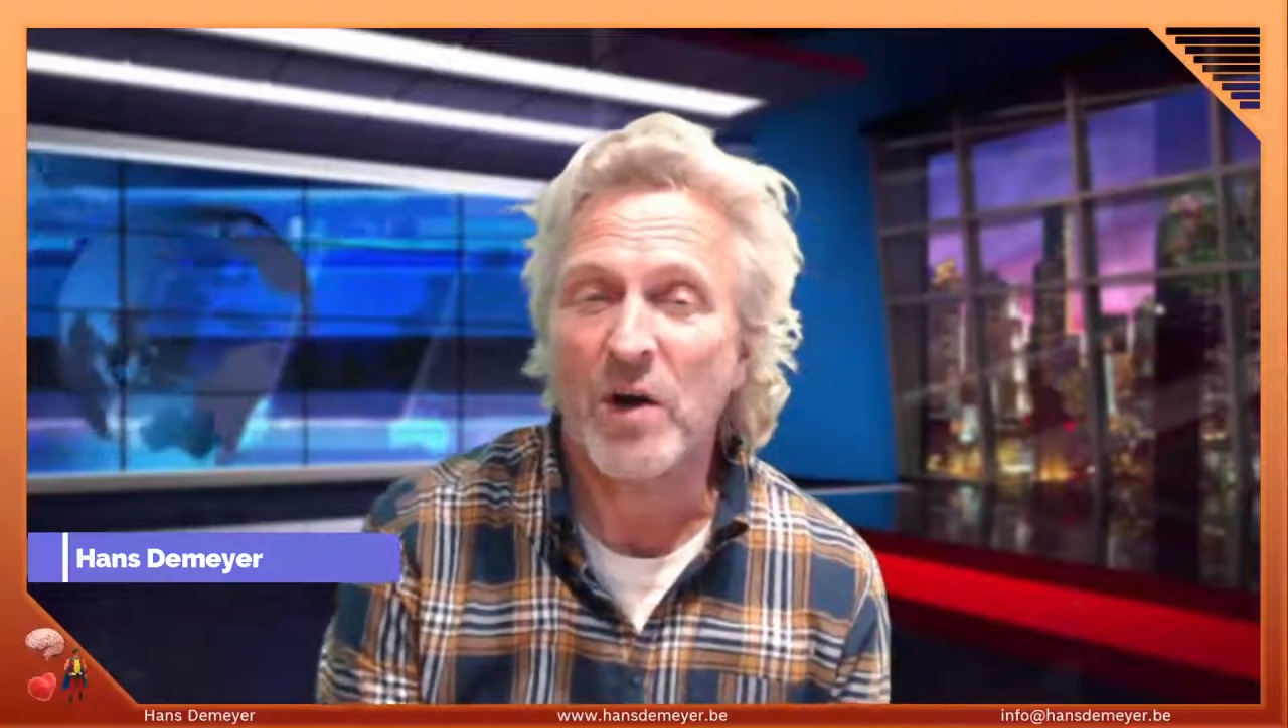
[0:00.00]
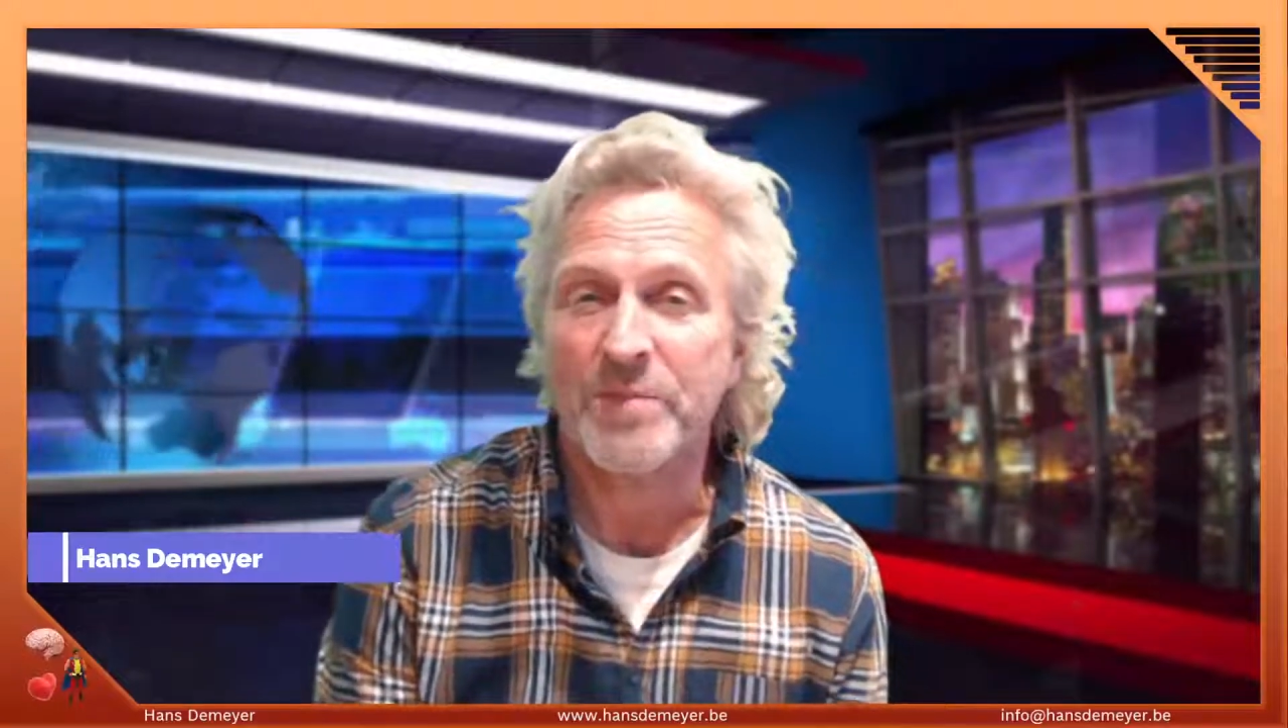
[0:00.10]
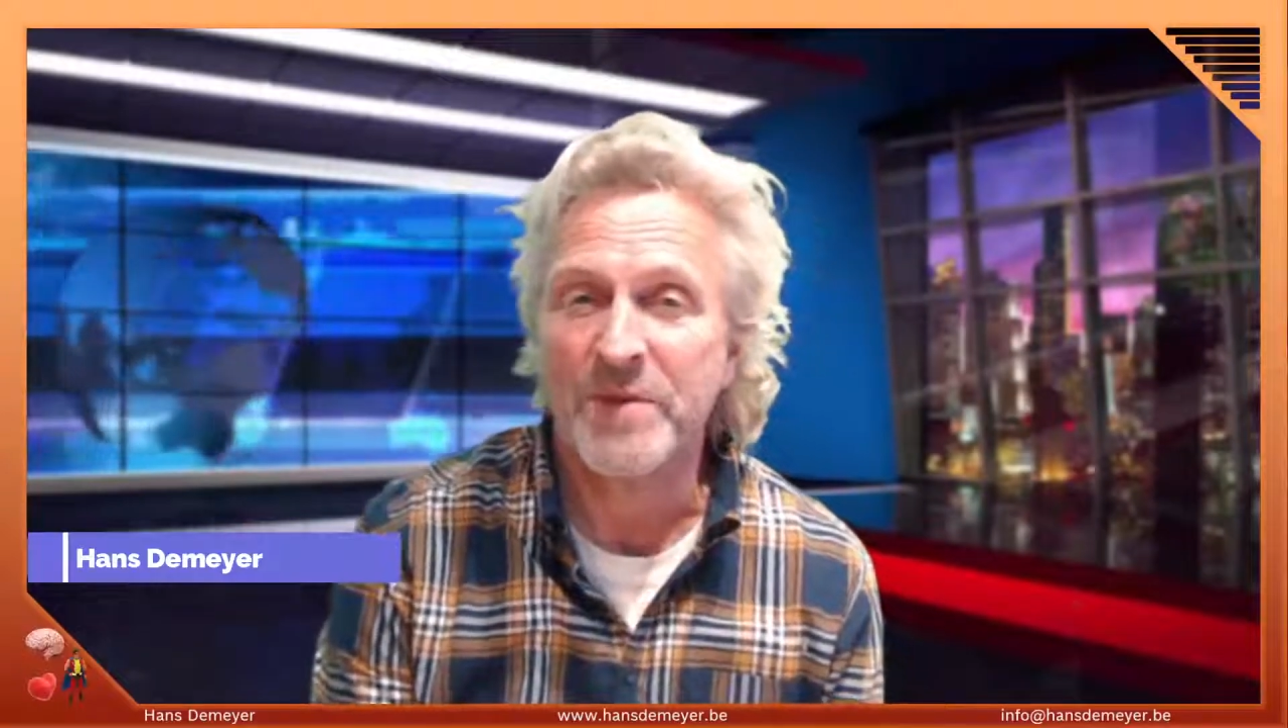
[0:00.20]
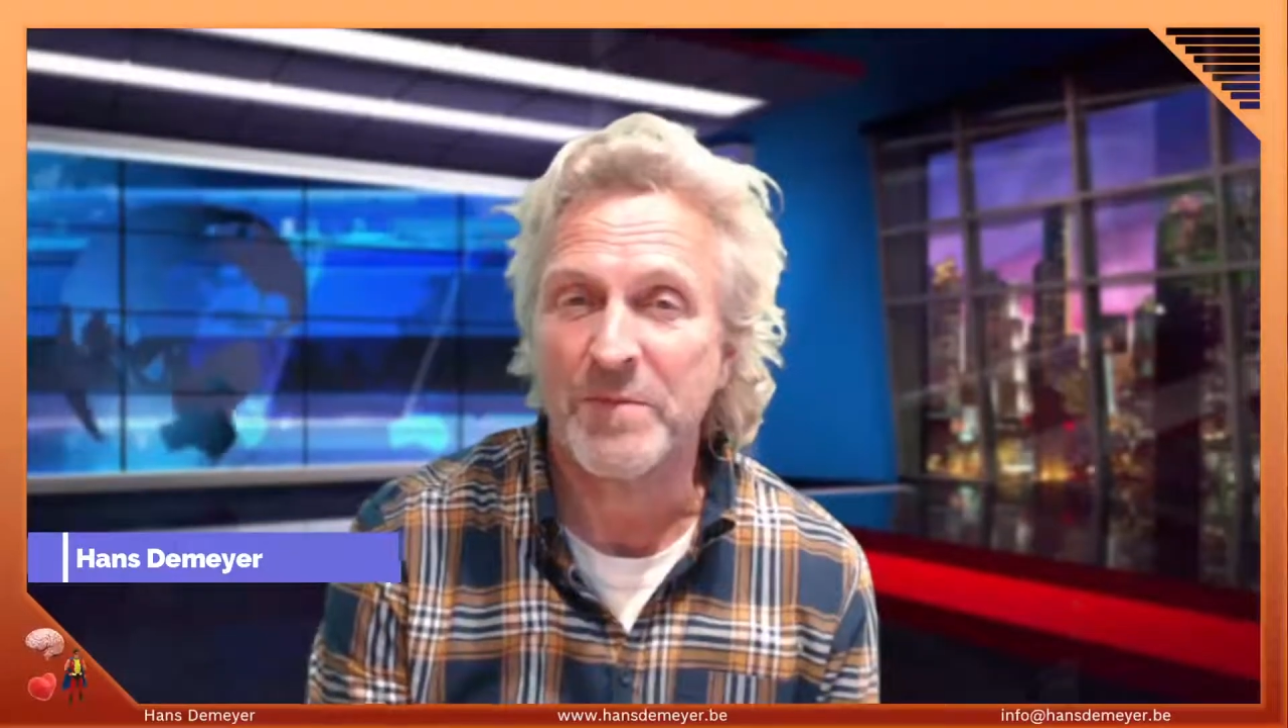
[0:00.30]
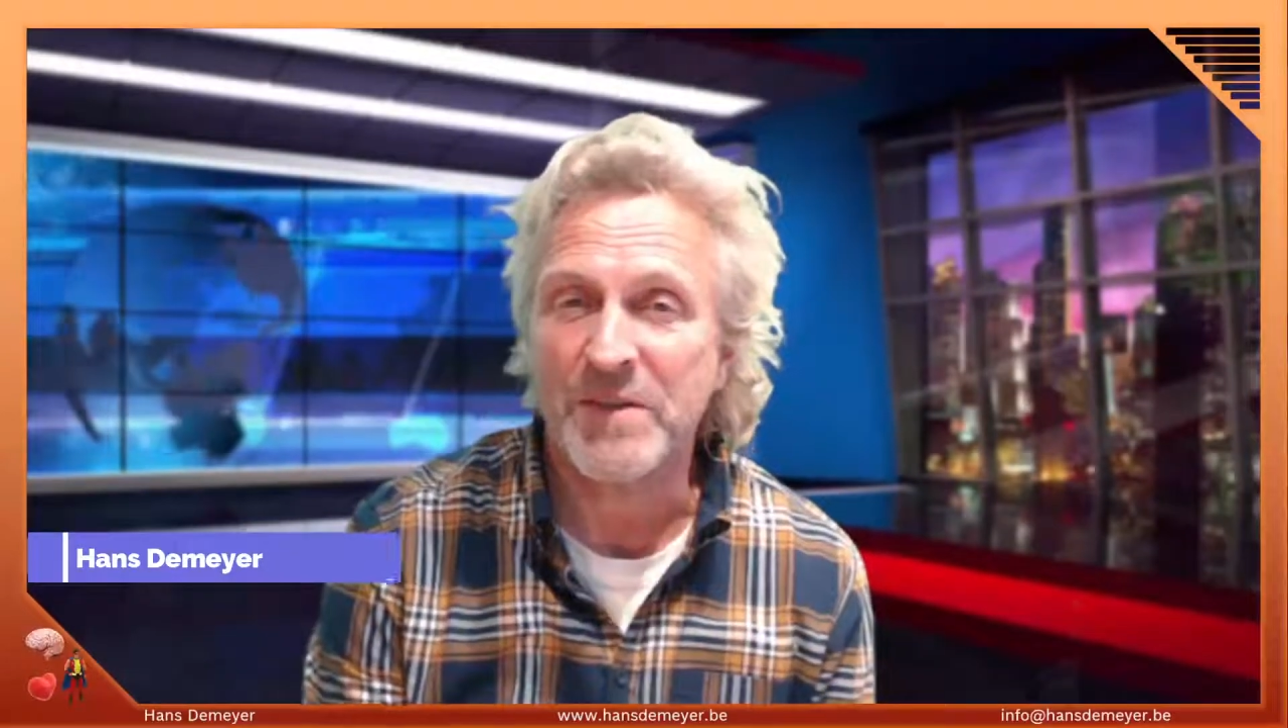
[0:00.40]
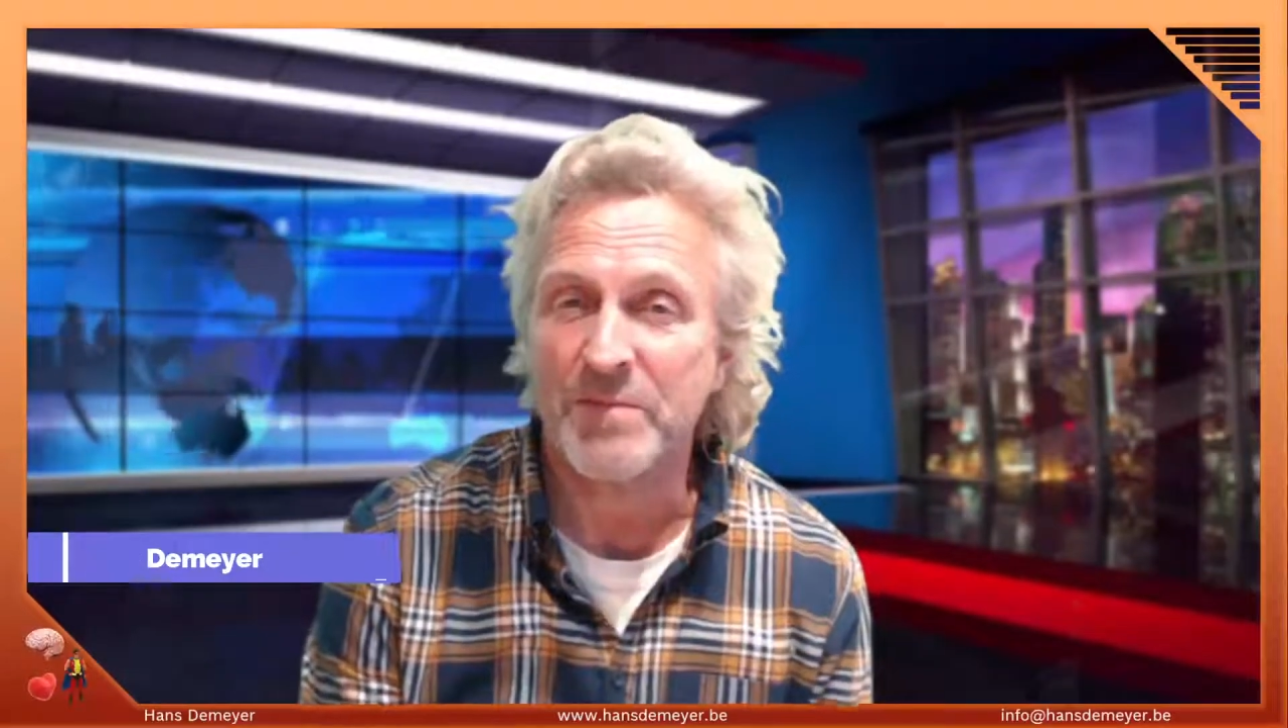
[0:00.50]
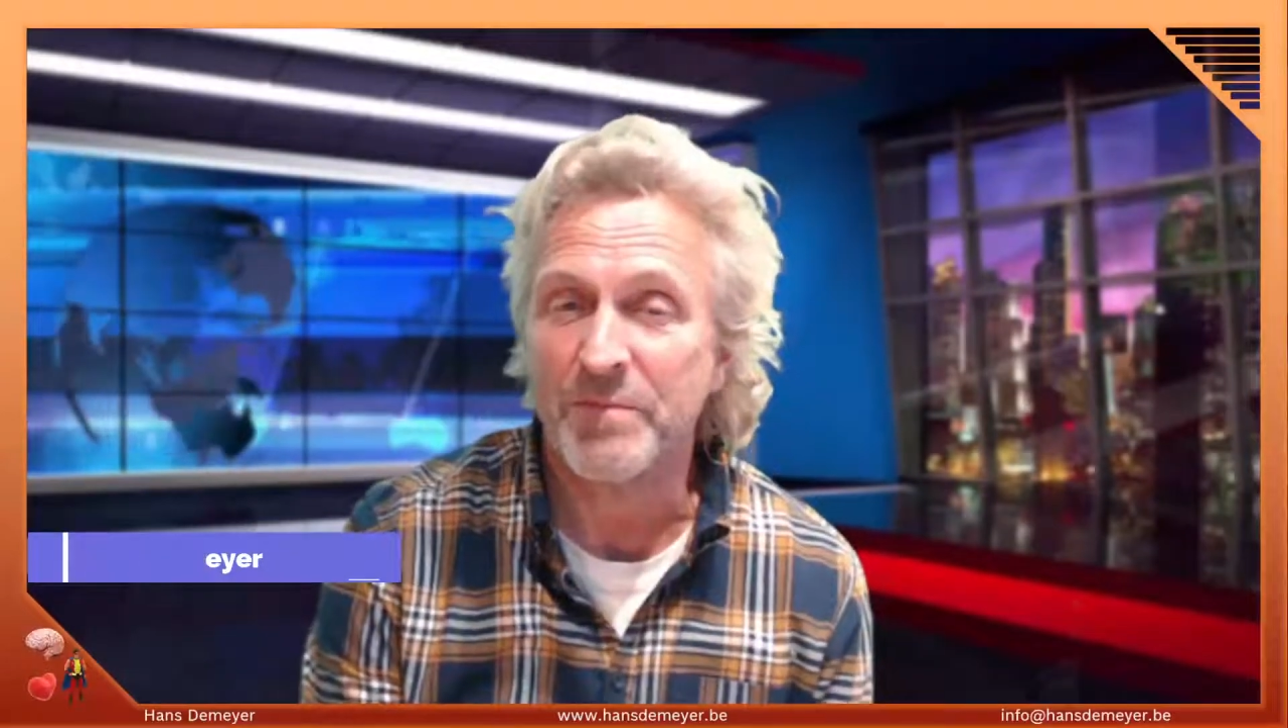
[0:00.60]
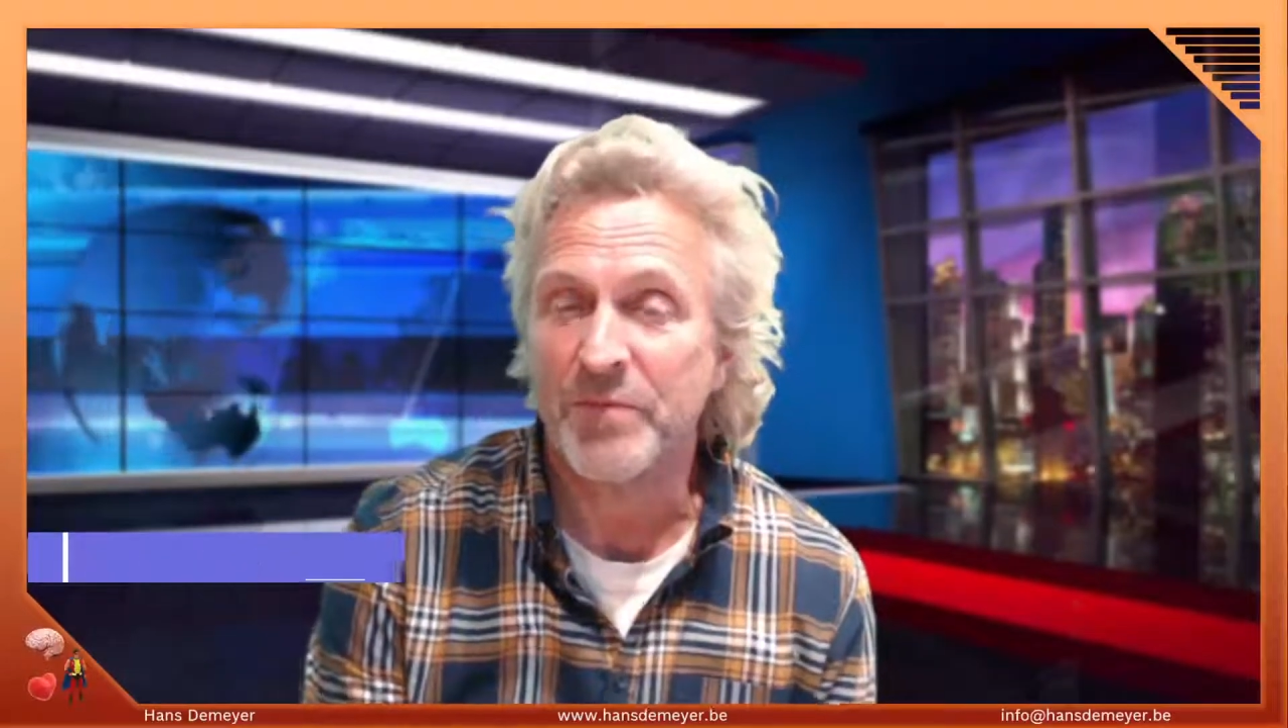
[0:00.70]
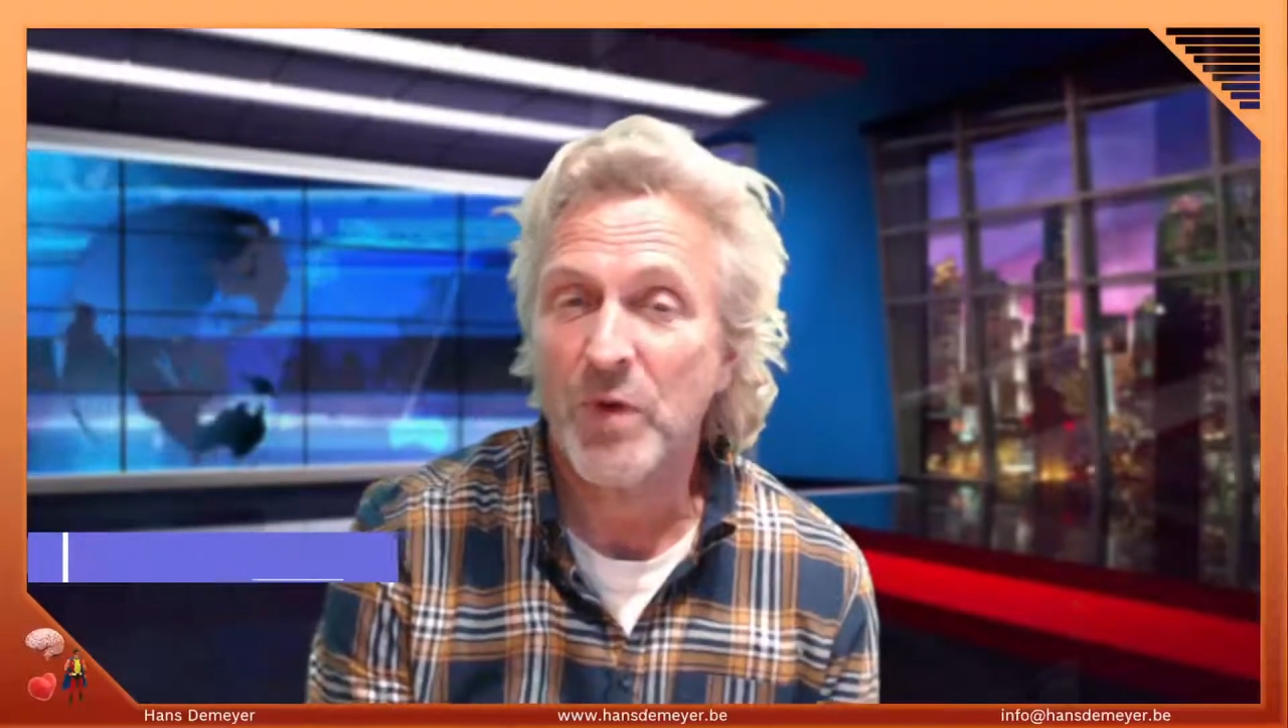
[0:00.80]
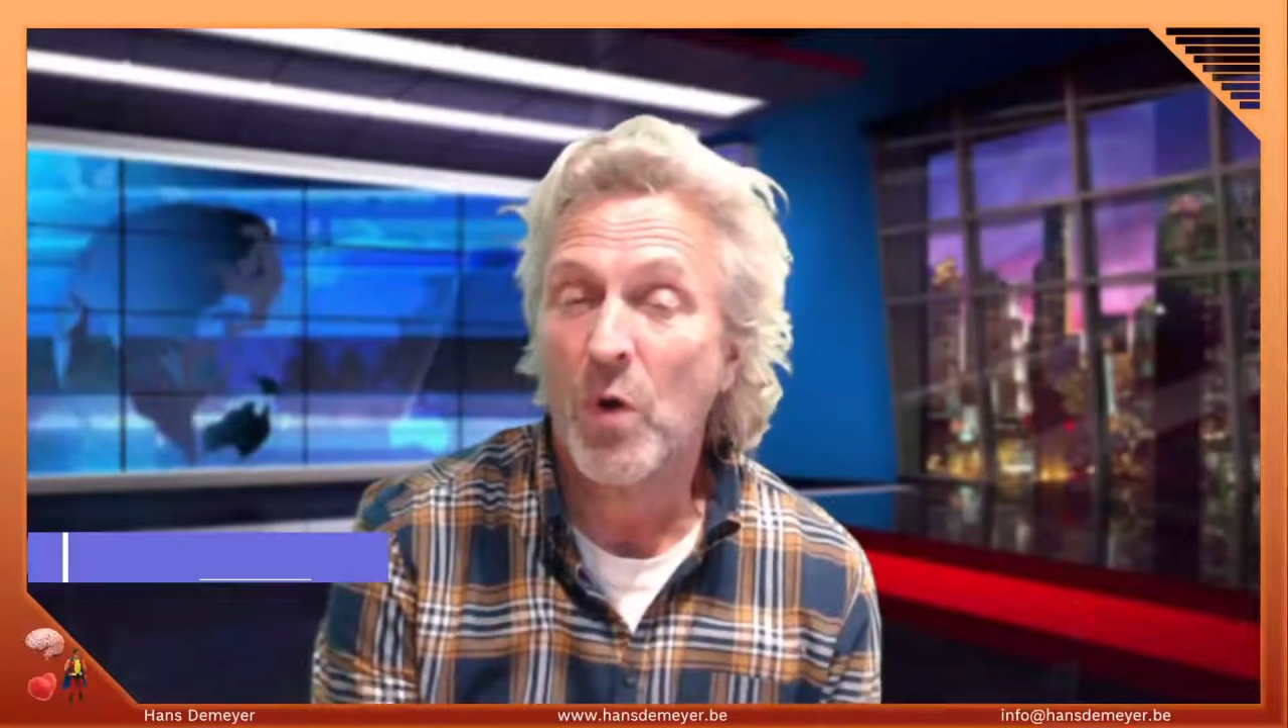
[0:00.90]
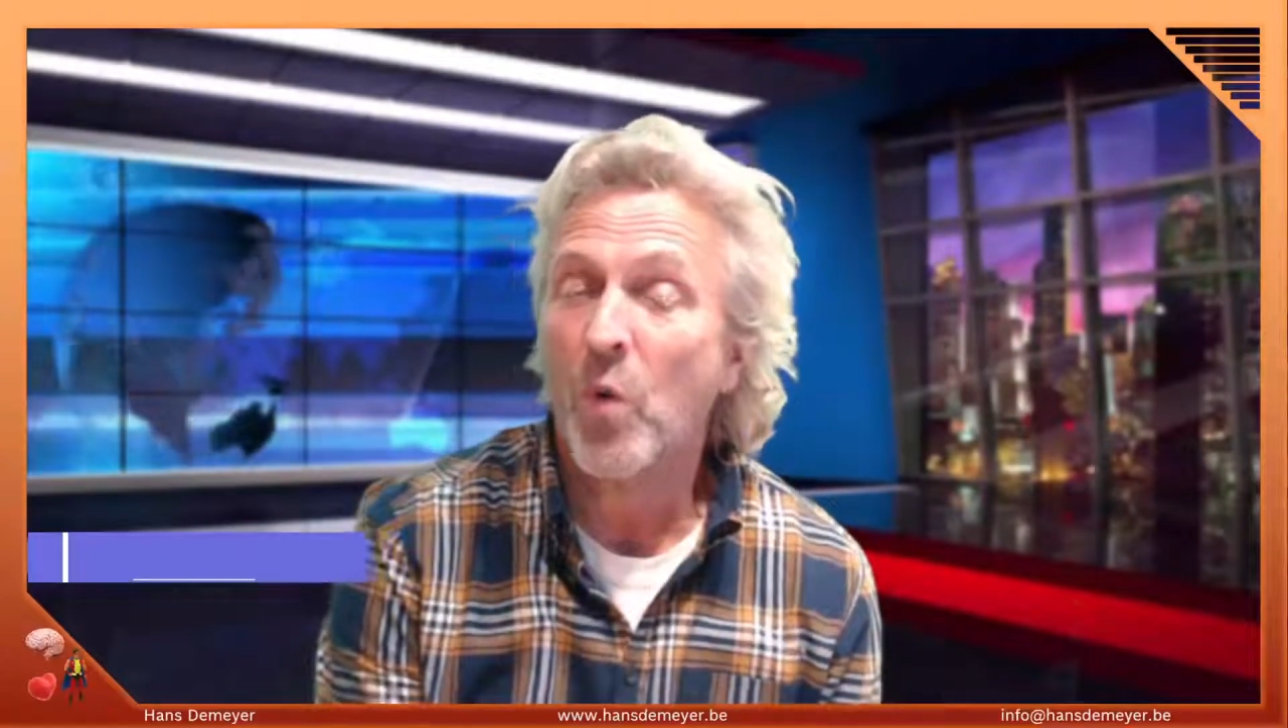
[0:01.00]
optimism,